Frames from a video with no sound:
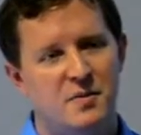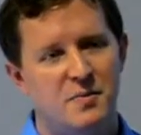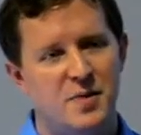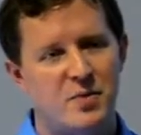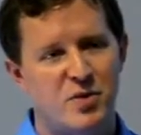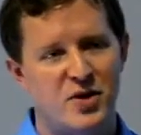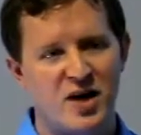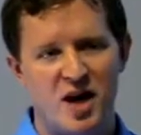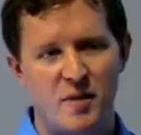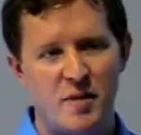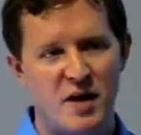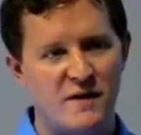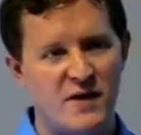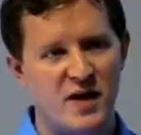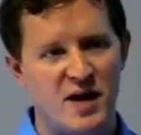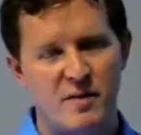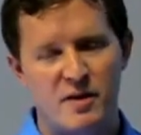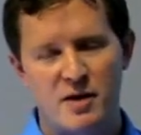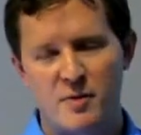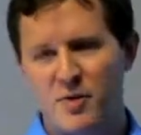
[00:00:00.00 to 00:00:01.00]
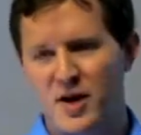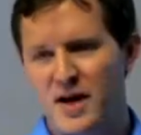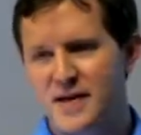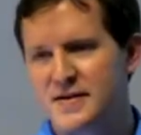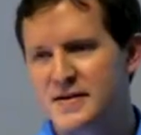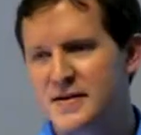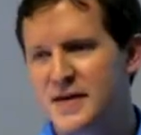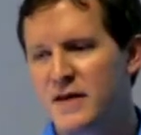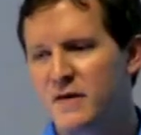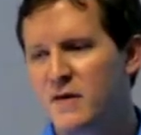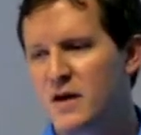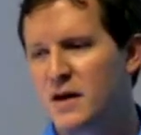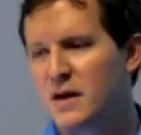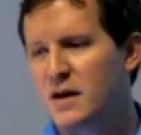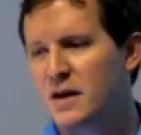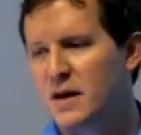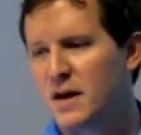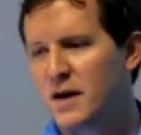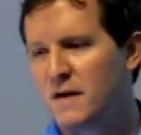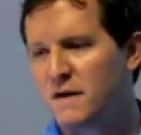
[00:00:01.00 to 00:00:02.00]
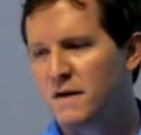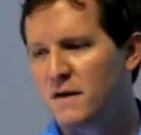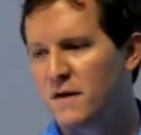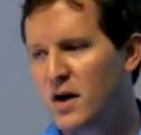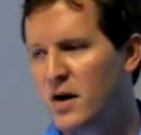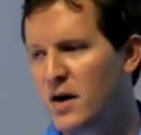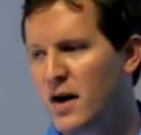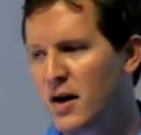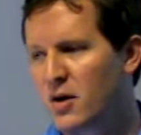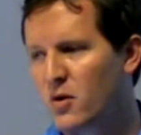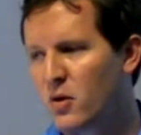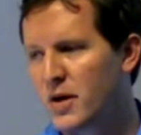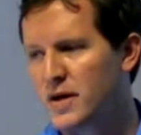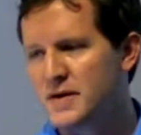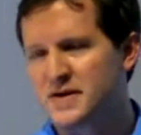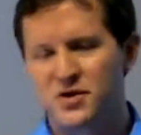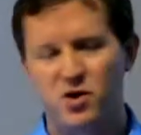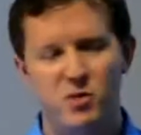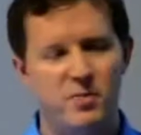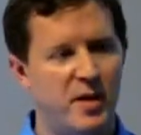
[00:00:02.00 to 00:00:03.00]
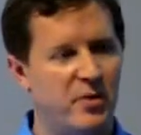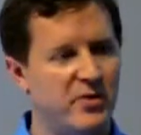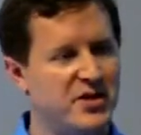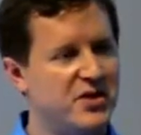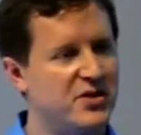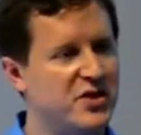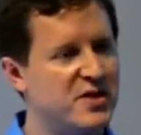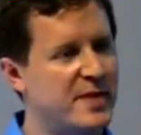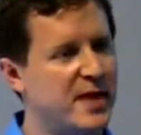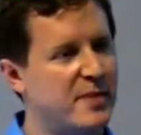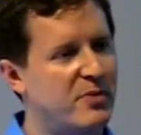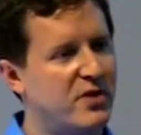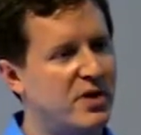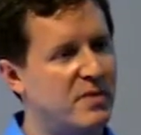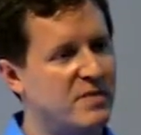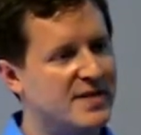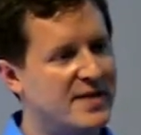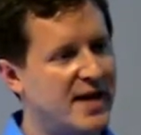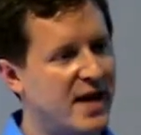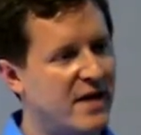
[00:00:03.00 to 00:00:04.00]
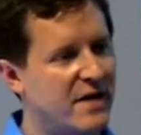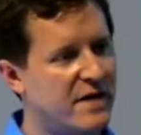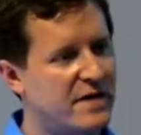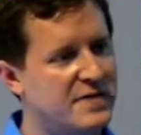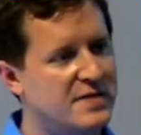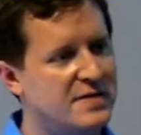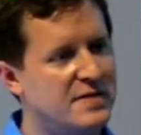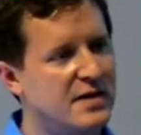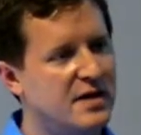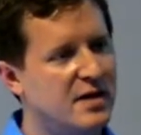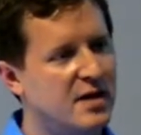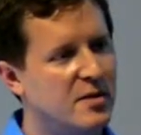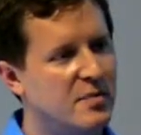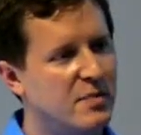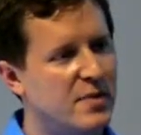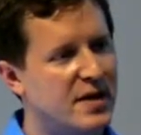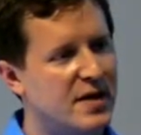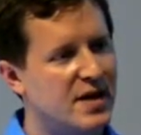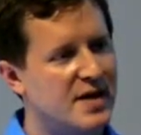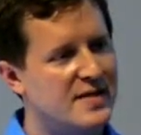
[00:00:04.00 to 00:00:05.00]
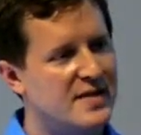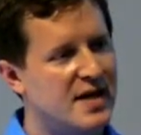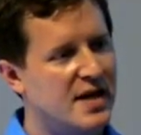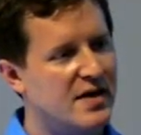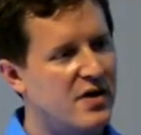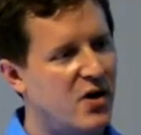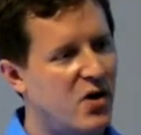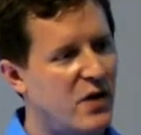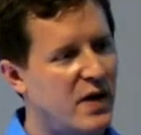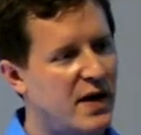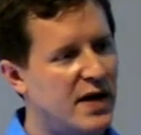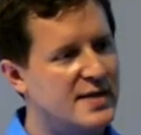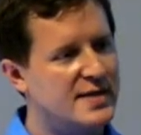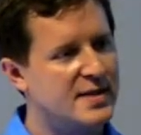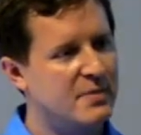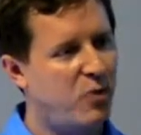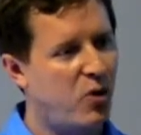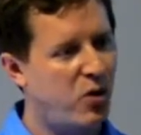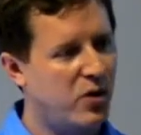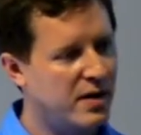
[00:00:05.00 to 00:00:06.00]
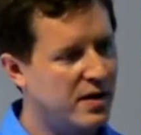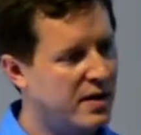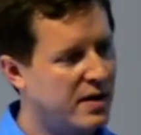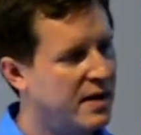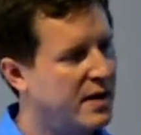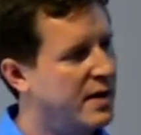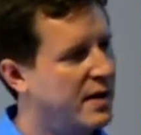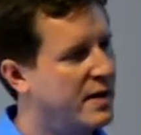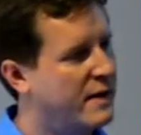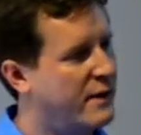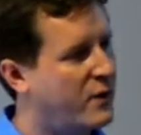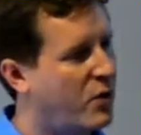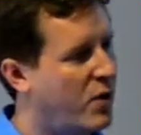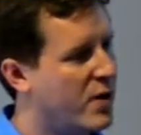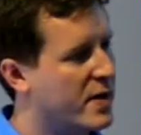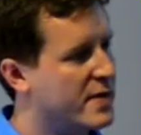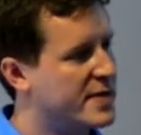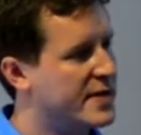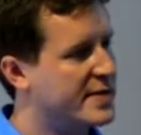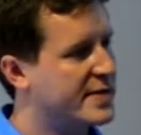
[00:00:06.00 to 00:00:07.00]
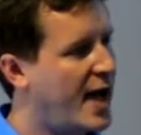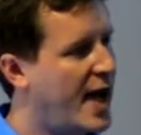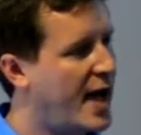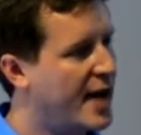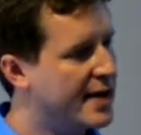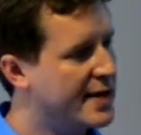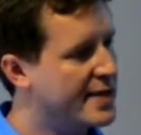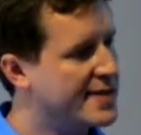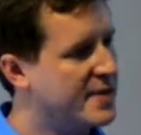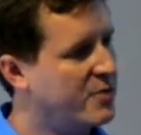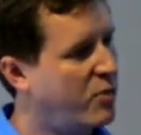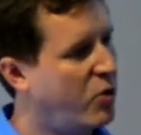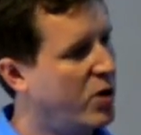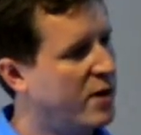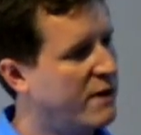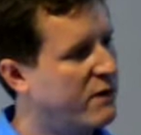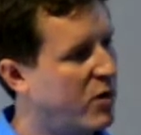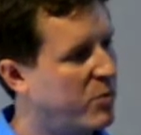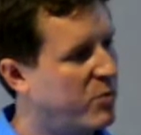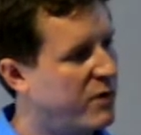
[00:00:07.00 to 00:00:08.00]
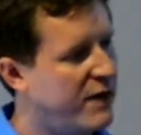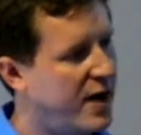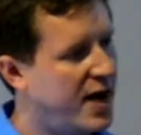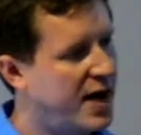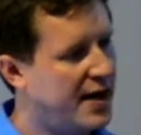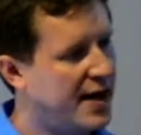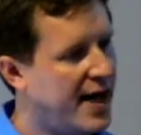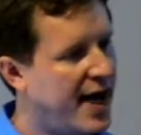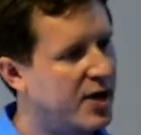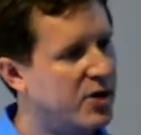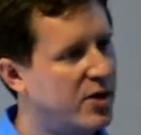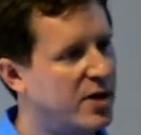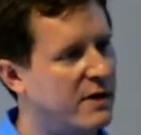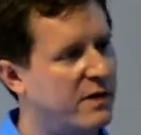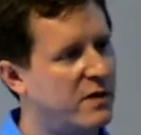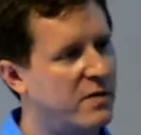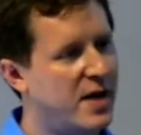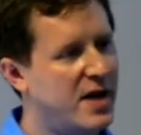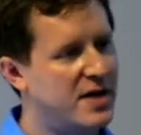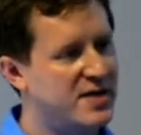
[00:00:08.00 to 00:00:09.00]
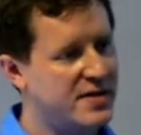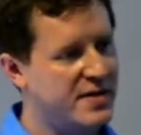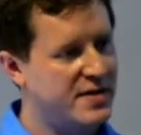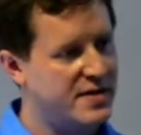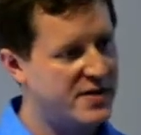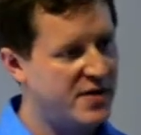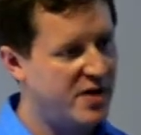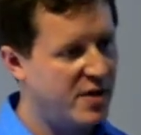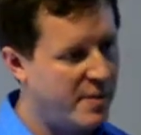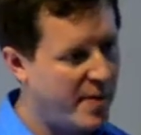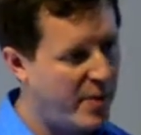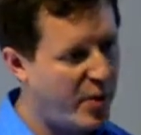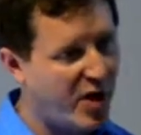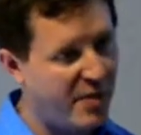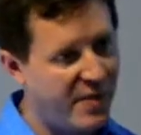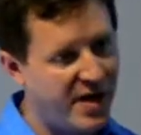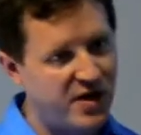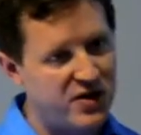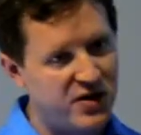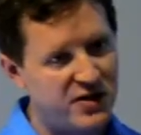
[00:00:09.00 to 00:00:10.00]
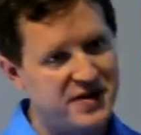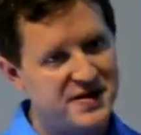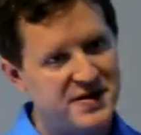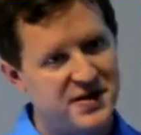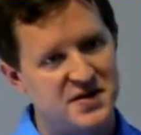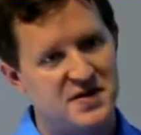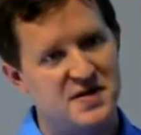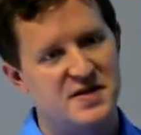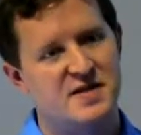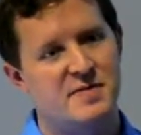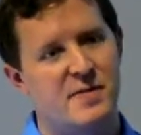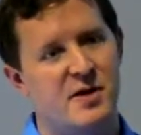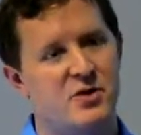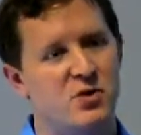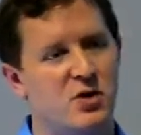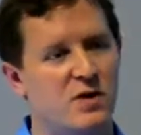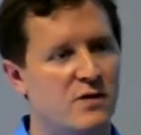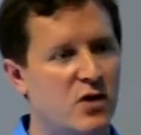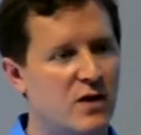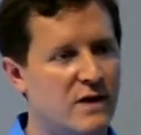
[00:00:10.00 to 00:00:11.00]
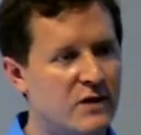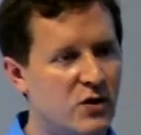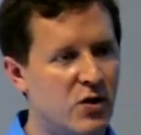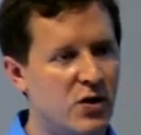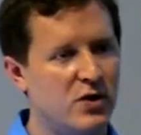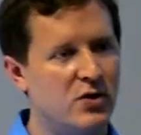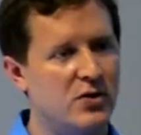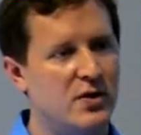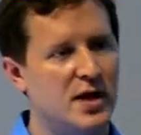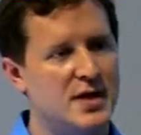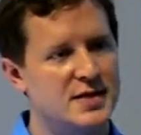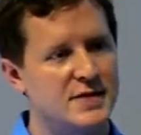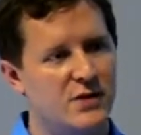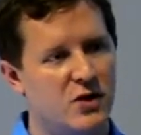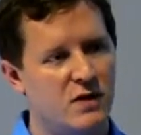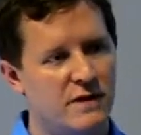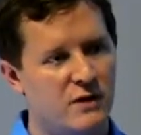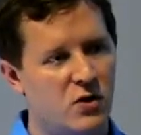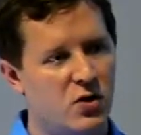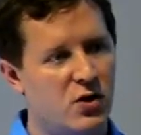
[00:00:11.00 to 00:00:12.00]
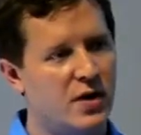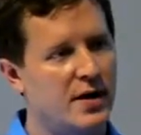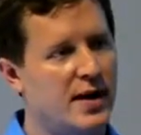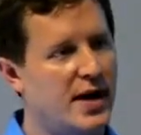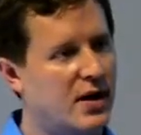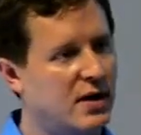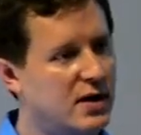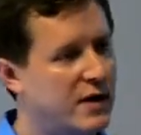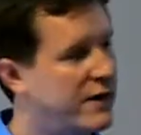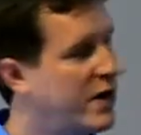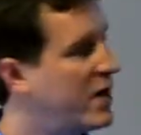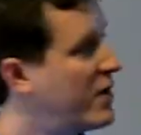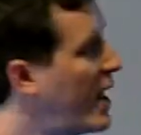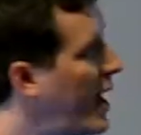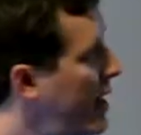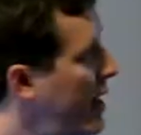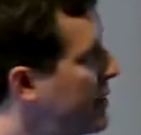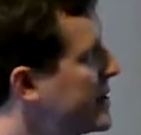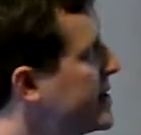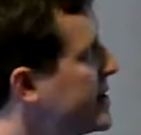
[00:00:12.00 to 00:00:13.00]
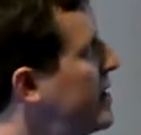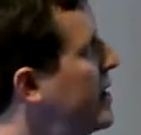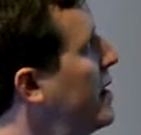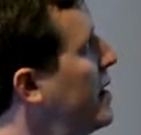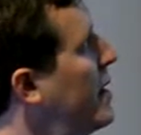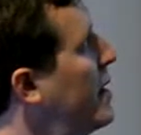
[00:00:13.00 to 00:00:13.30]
People care about freedom of the press even if they're not going to publish a newspaper themselves because they know that it's important for society. It's important for providing accurate information so that people can make good decisions about who to vote for and who not to vote for and how to live their lives.